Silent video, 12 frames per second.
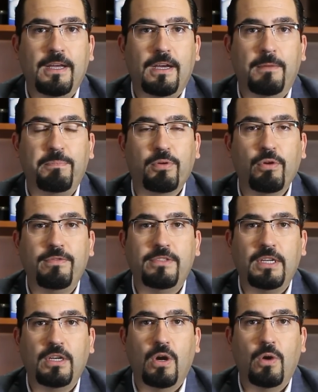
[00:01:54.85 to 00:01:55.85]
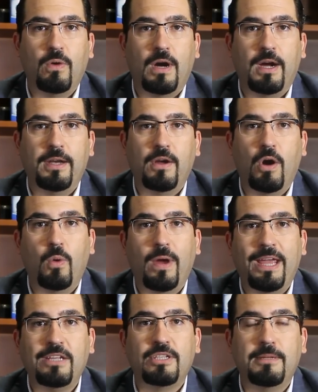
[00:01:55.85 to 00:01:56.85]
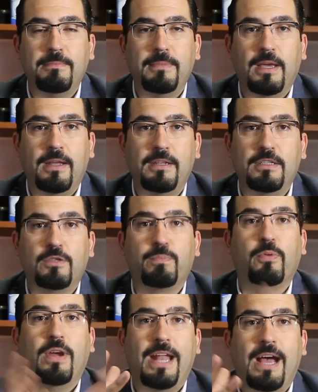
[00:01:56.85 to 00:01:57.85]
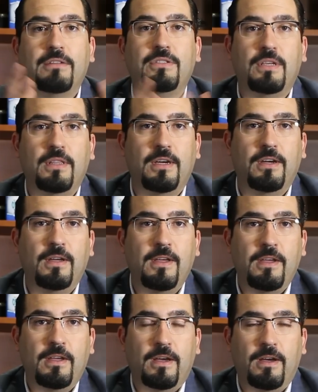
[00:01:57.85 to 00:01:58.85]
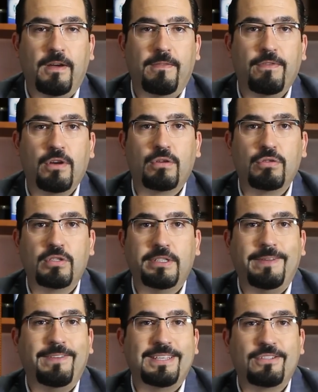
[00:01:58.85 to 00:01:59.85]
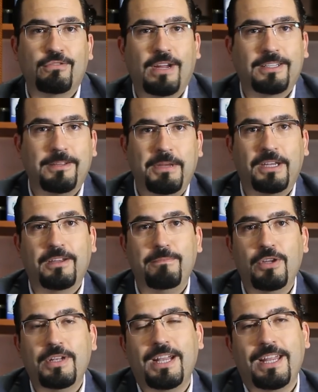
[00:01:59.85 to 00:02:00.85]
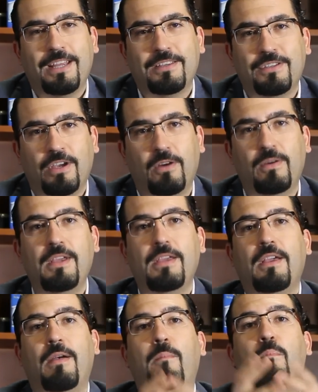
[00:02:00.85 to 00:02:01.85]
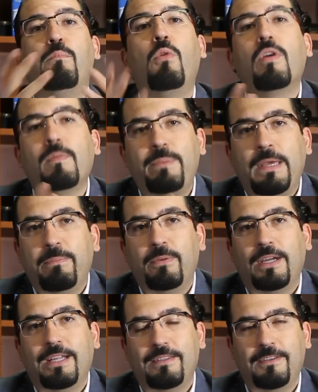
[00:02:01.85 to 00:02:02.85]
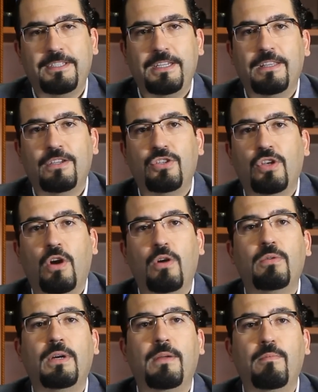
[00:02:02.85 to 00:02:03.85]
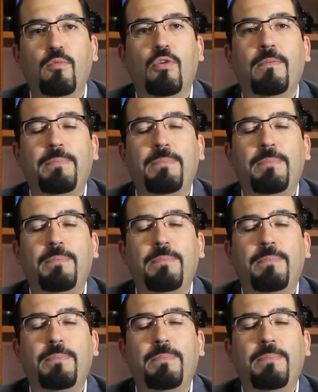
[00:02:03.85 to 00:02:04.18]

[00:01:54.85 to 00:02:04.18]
approved to go on OH and spread out to the vertical sleeve gastrectomy community. So more people get to see the show and more